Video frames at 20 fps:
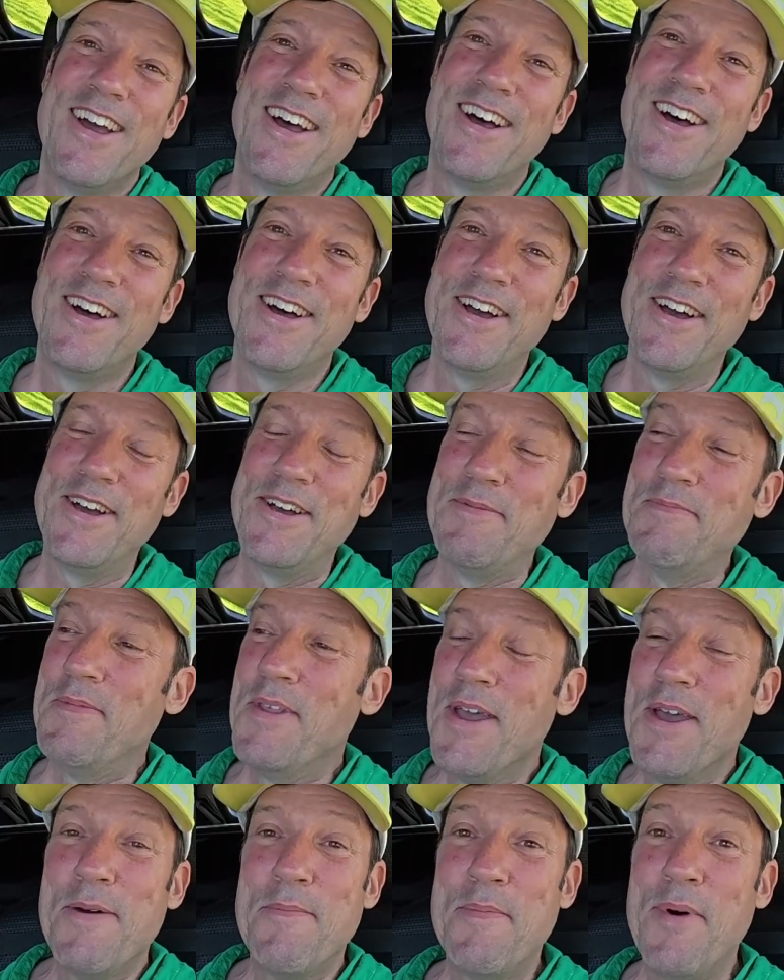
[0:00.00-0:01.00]

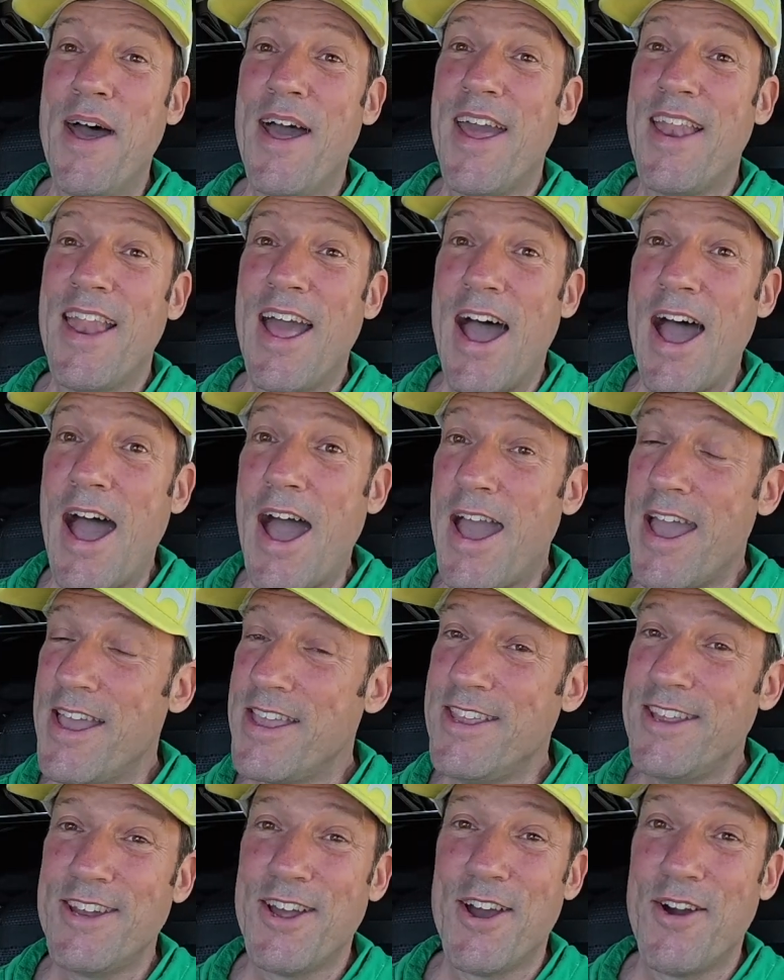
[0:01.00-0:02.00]
But
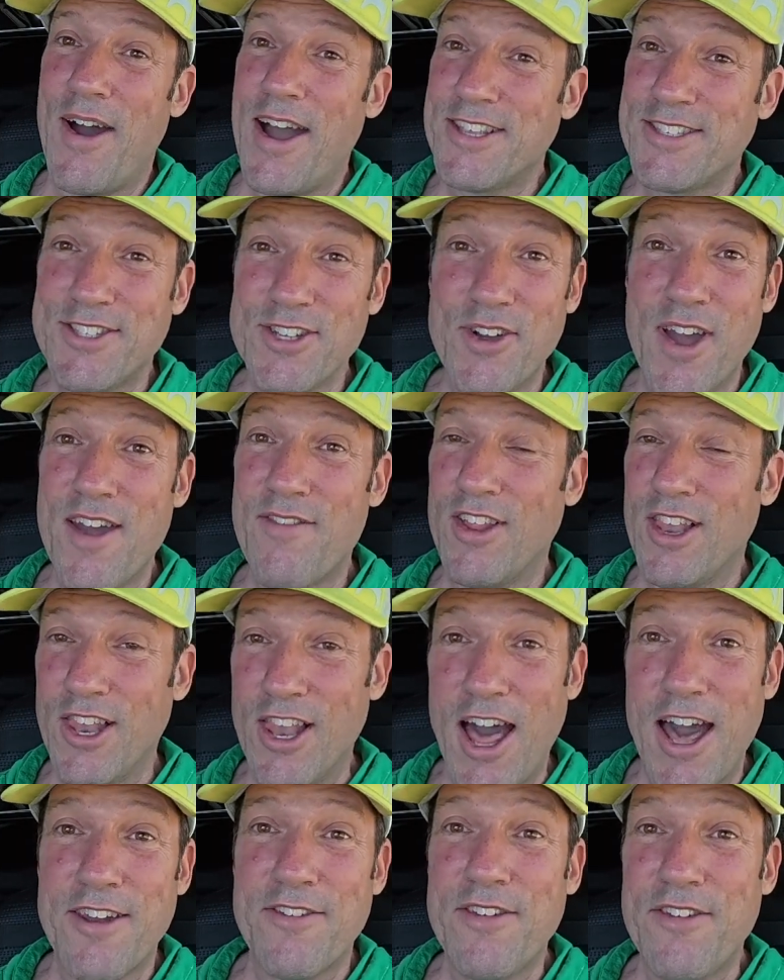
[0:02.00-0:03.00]
I still have a
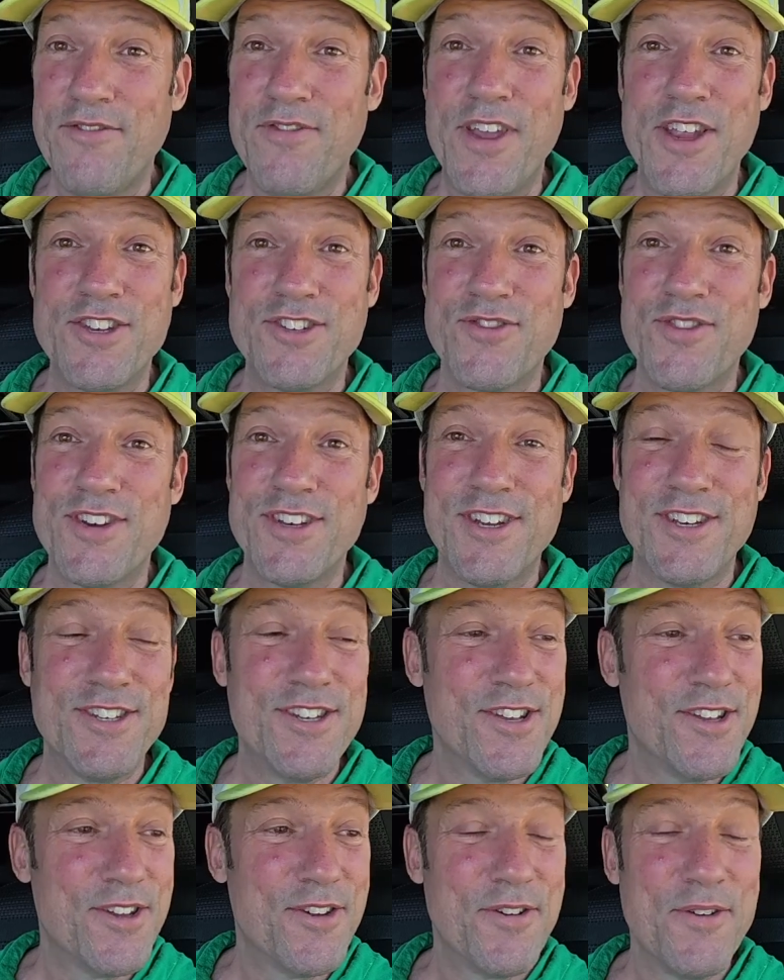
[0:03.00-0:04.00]
lot of adventuring to
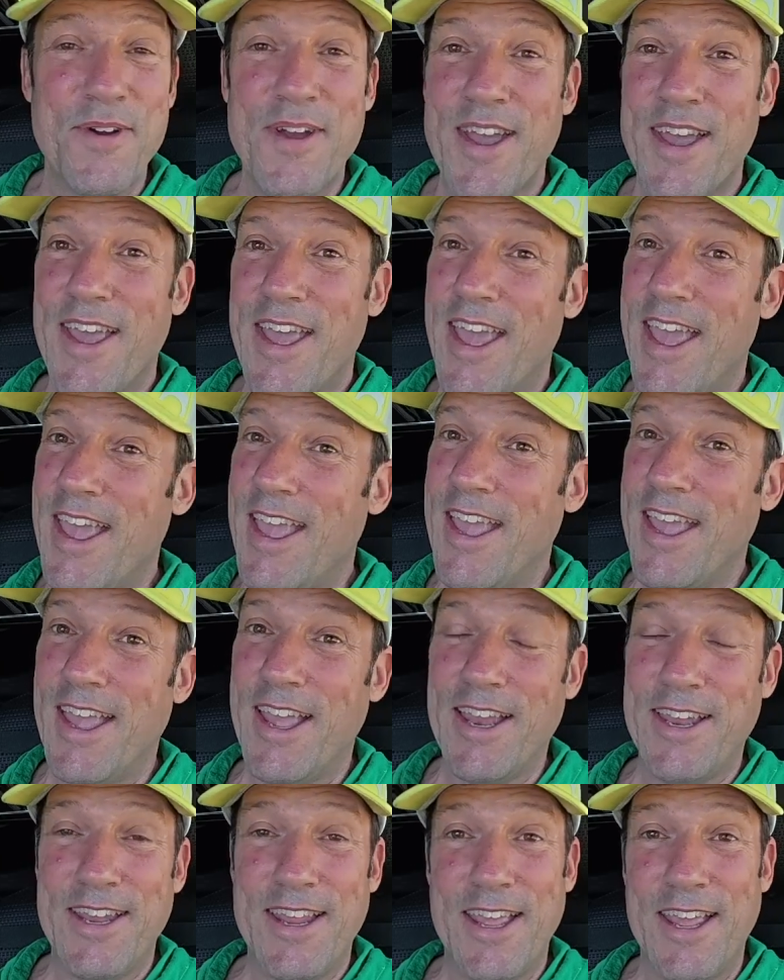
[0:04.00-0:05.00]
do
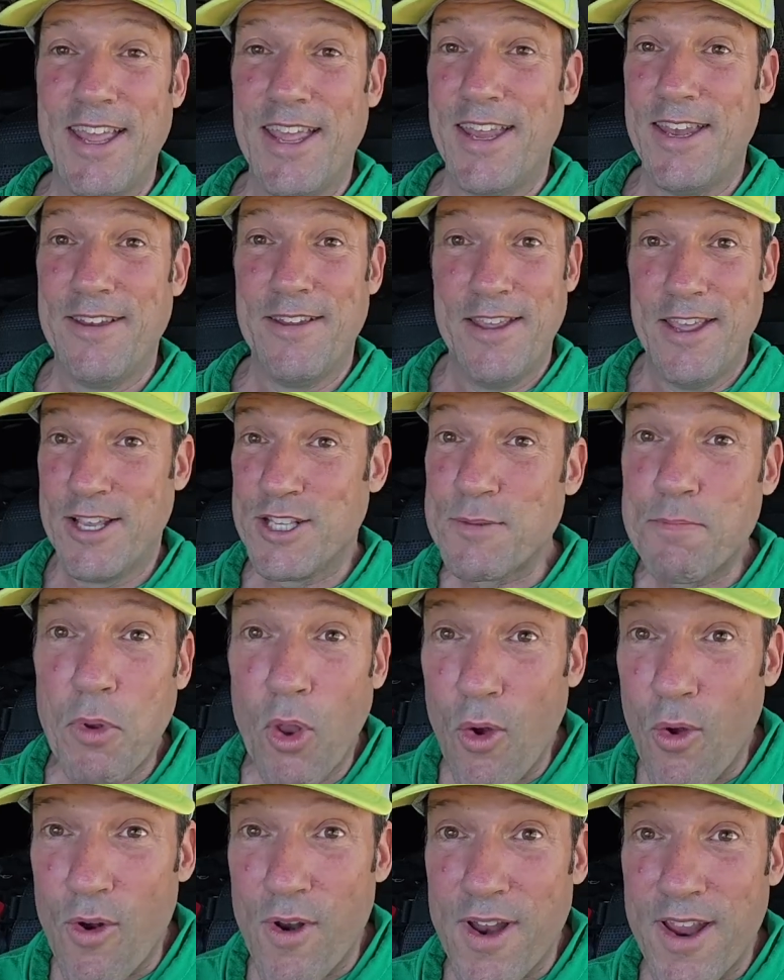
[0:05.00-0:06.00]
and
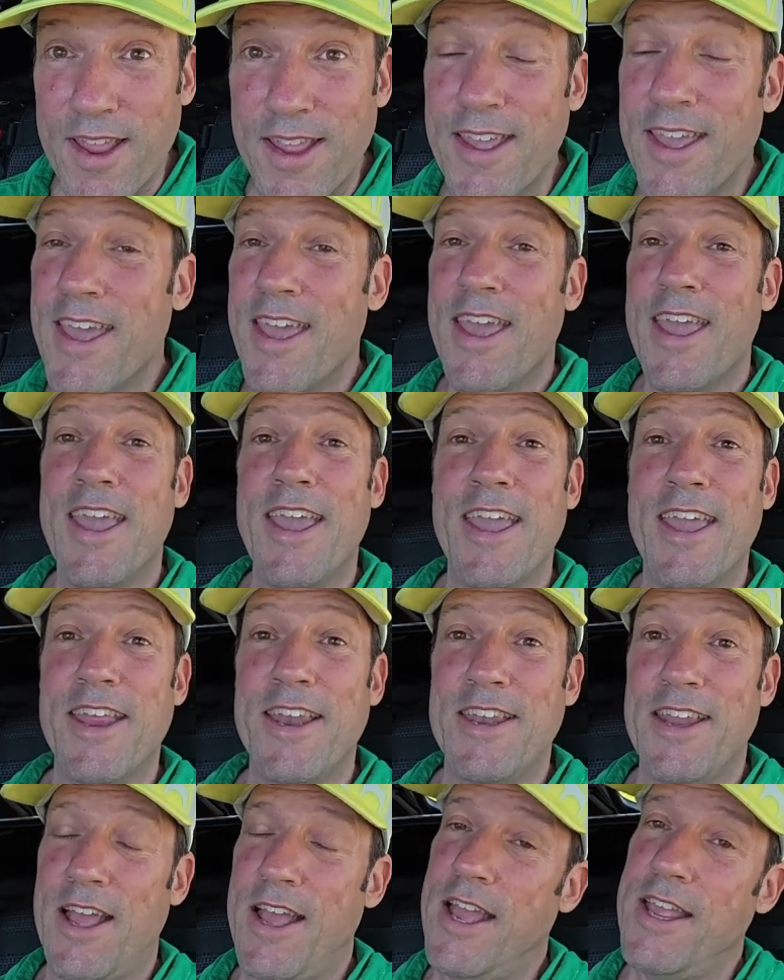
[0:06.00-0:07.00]
exploring,
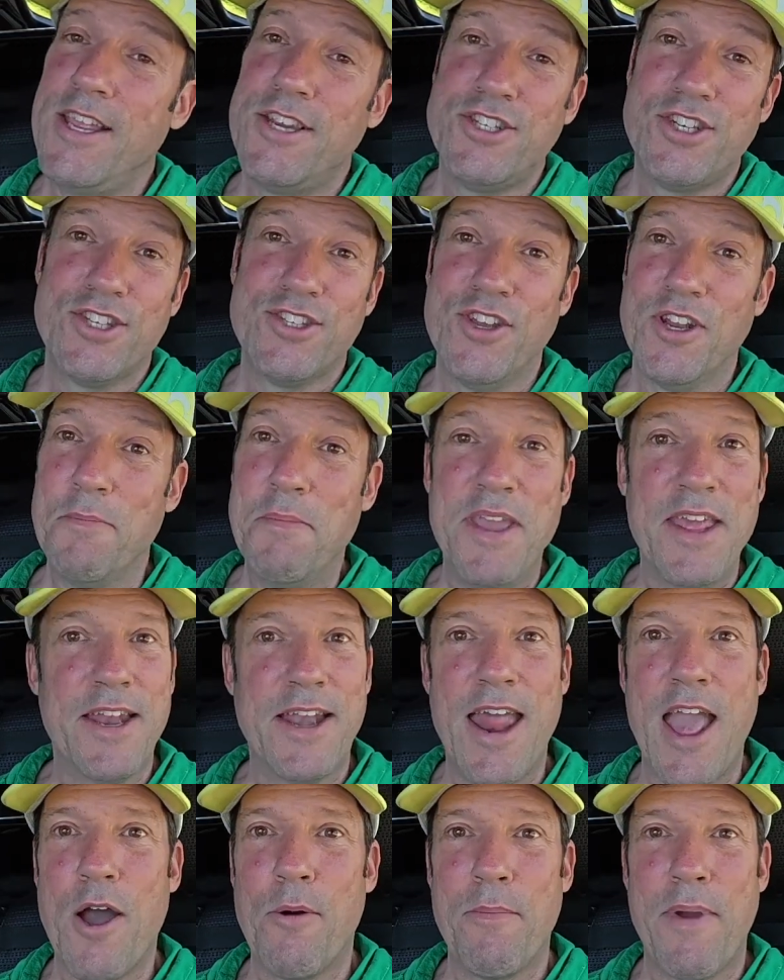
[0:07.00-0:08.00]
and it's just going to be in
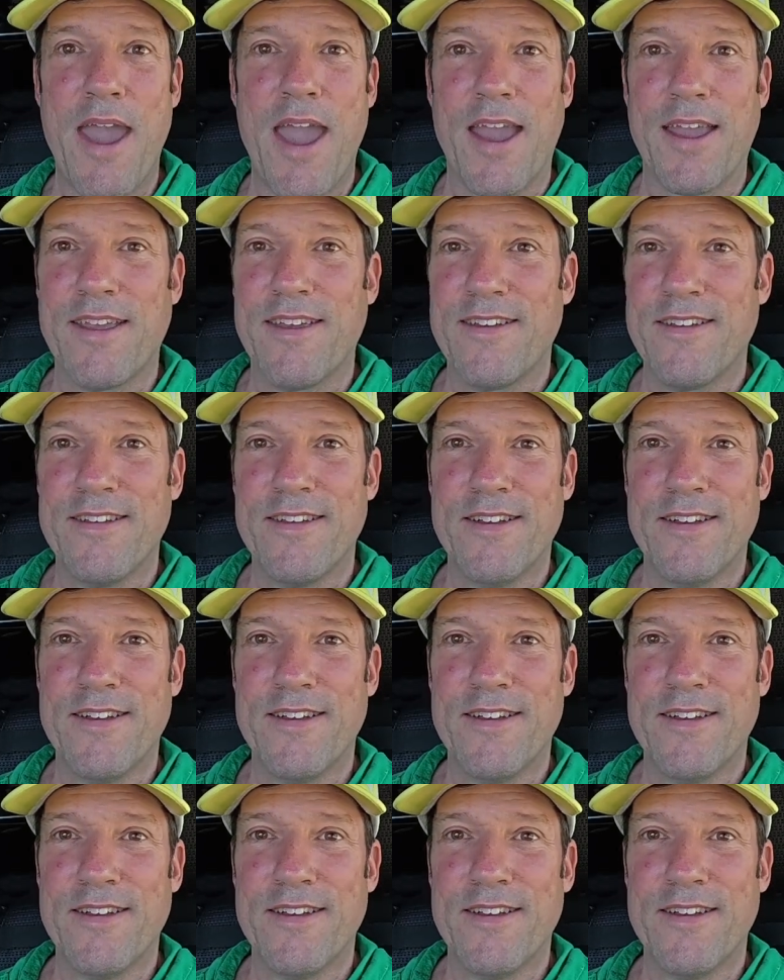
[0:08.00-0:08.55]
an Outback.